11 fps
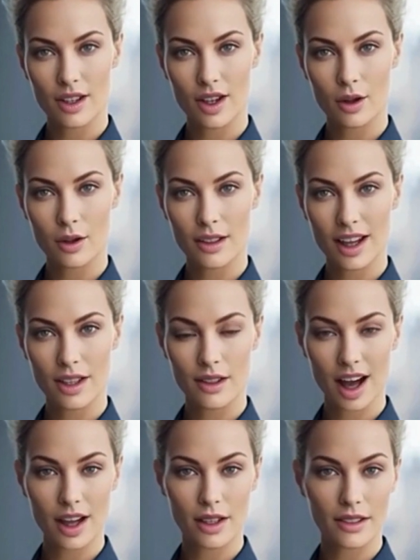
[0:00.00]
to in-depth
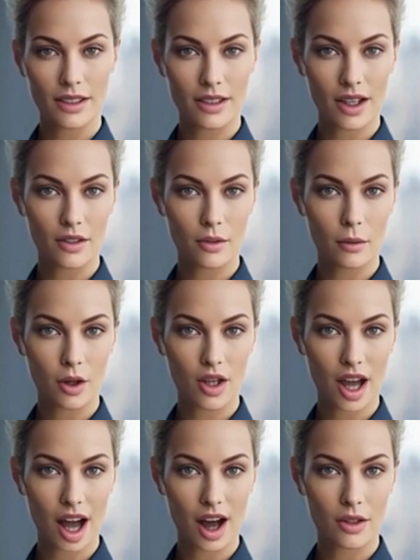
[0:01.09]
analysis of
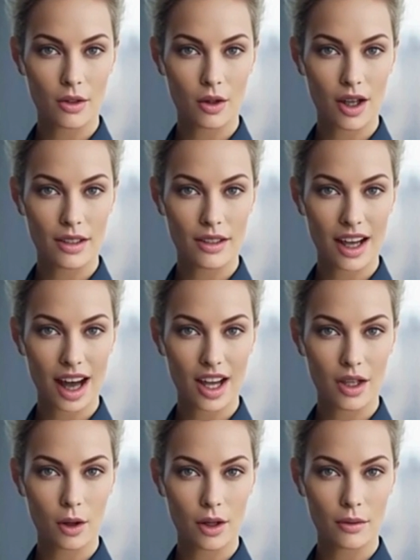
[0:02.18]
emerging health trends and
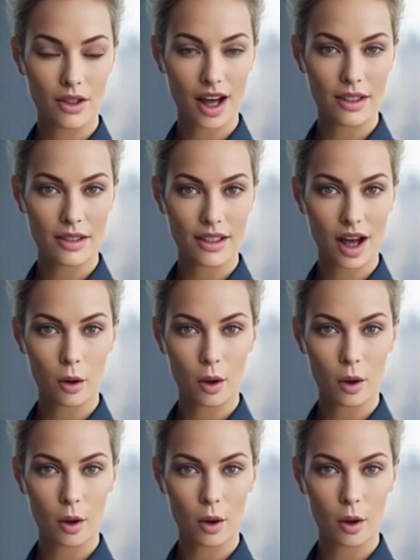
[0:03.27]
expert advice,